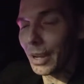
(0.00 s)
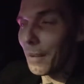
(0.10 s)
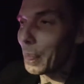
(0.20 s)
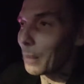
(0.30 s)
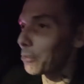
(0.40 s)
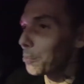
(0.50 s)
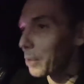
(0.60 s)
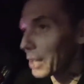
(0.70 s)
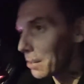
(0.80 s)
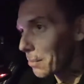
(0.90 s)
Was
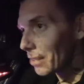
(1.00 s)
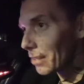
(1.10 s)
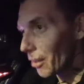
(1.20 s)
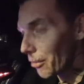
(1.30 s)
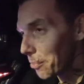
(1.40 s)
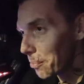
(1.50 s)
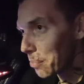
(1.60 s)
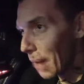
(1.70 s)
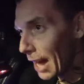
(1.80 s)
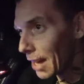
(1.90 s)
bringing myself
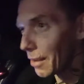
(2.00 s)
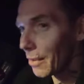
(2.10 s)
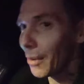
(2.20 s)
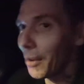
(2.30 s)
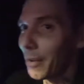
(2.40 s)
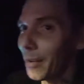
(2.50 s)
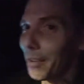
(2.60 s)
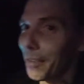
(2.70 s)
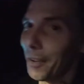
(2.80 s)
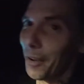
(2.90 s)
back
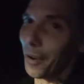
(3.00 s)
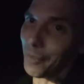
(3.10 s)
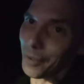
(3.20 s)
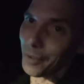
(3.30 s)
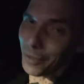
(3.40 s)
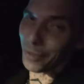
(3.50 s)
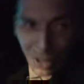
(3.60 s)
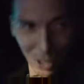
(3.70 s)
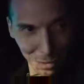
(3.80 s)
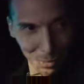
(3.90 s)
over the
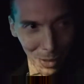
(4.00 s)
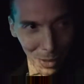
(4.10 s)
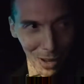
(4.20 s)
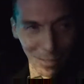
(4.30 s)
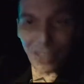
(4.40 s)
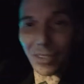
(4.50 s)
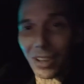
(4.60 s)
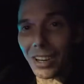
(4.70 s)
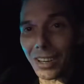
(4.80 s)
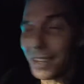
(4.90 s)
cusp of
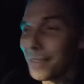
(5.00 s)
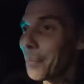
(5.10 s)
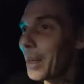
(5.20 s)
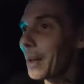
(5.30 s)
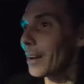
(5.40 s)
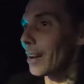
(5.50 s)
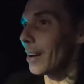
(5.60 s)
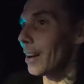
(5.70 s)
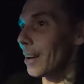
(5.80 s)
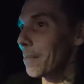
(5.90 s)
insanity,
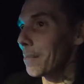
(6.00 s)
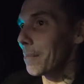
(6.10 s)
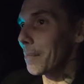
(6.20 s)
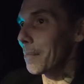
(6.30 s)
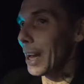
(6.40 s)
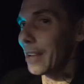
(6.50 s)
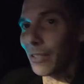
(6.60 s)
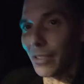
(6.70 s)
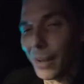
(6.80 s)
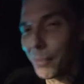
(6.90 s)
um, and
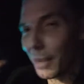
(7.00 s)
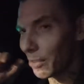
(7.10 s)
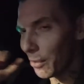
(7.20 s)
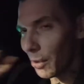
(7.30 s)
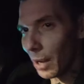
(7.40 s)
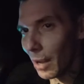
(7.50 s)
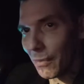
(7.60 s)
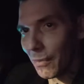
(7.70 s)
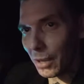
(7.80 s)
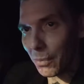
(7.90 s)
just letting myself go down the
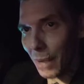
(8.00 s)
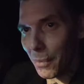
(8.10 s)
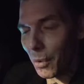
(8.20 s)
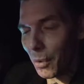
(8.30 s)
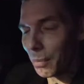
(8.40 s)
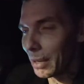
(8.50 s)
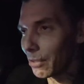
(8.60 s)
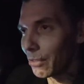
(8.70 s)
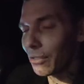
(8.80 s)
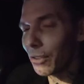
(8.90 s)
fucking rabbit hole because
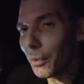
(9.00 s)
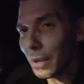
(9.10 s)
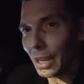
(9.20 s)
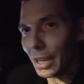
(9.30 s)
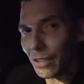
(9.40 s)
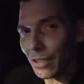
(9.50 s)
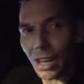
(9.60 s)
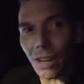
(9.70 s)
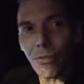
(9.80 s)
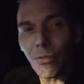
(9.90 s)
it's so easy
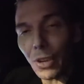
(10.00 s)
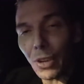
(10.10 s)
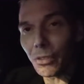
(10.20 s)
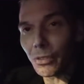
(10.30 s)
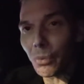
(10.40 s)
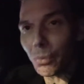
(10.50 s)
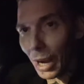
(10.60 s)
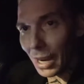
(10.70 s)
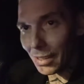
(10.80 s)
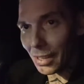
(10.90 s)
and it feels
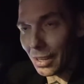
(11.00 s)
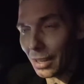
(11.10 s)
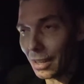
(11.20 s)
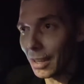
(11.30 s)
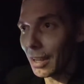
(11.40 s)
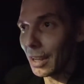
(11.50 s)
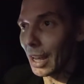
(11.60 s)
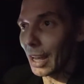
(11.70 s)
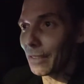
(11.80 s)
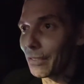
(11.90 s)
right.
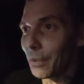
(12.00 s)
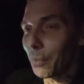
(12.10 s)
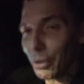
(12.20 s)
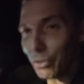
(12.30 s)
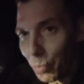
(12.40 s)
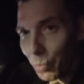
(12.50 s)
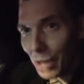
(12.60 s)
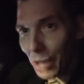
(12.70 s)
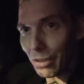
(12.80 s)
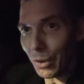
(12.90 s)
It's what you
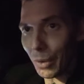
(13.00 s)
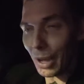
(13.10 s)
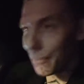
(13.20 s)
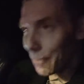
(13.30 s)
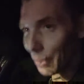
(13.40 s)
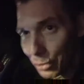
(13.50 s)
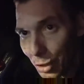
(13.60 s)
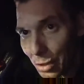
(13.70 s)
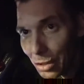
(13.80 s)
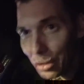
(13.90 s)
want to do. It feels
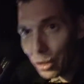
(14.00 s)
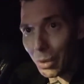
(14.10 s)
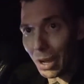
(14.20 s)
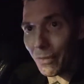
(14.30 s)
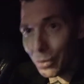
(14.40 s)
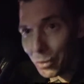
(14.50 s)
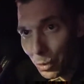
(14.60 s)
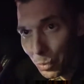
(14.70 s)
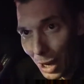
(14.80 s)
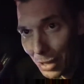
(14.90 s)
good to do it. It feels
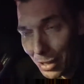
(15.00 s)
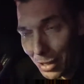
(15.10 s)
correct.